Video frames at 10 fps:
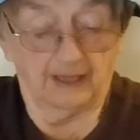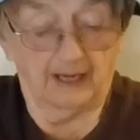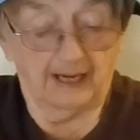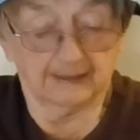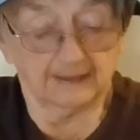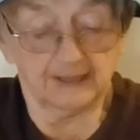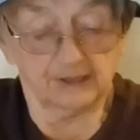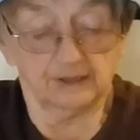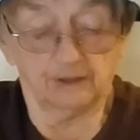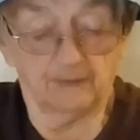and
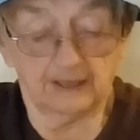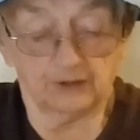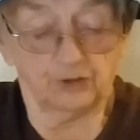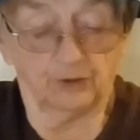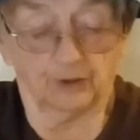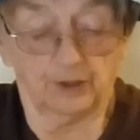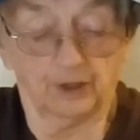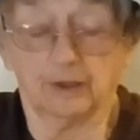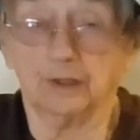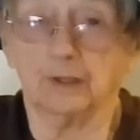listen to make sure
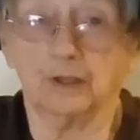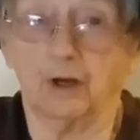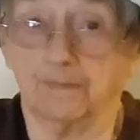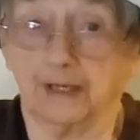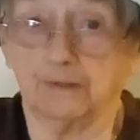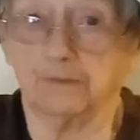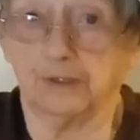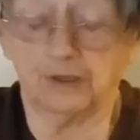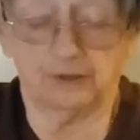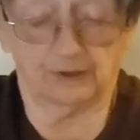nobody
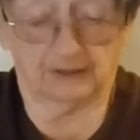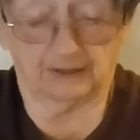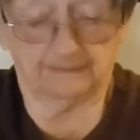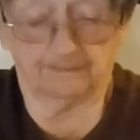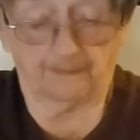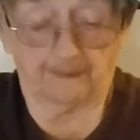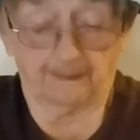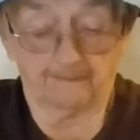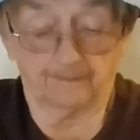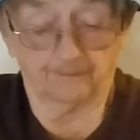was using it.
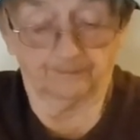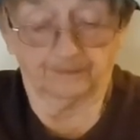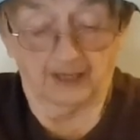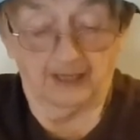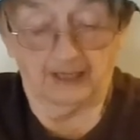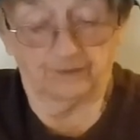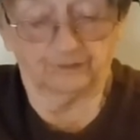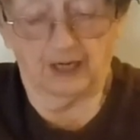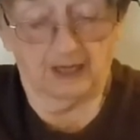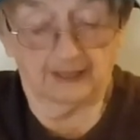If
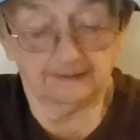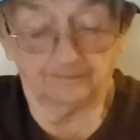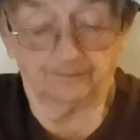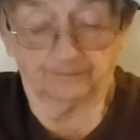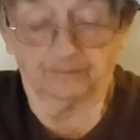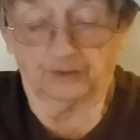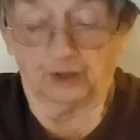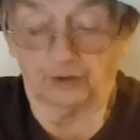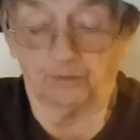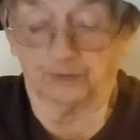not,
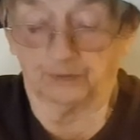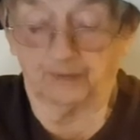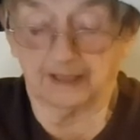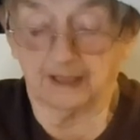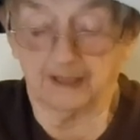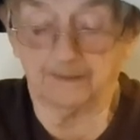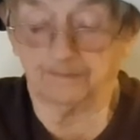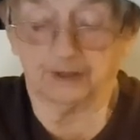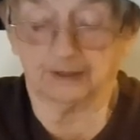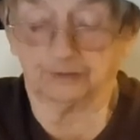you would ring up,
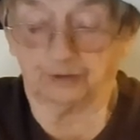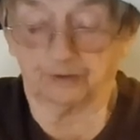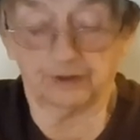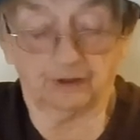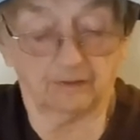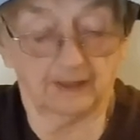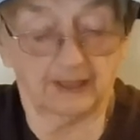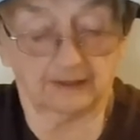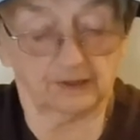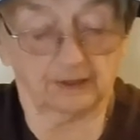then turn the
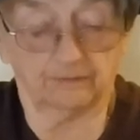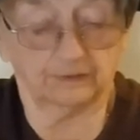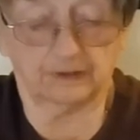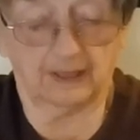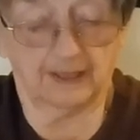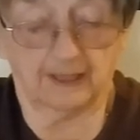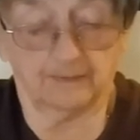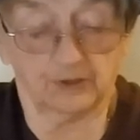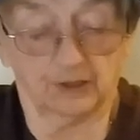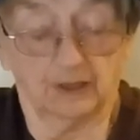crank several
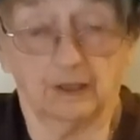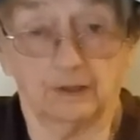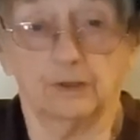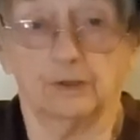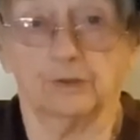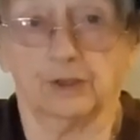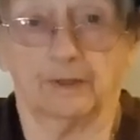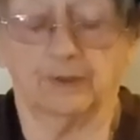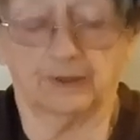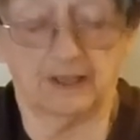times to
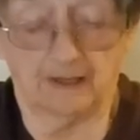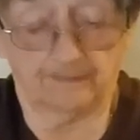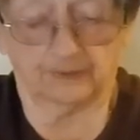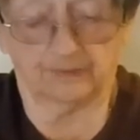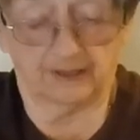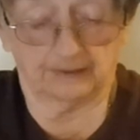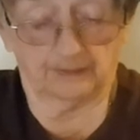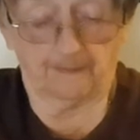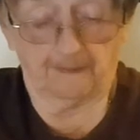summon the operator.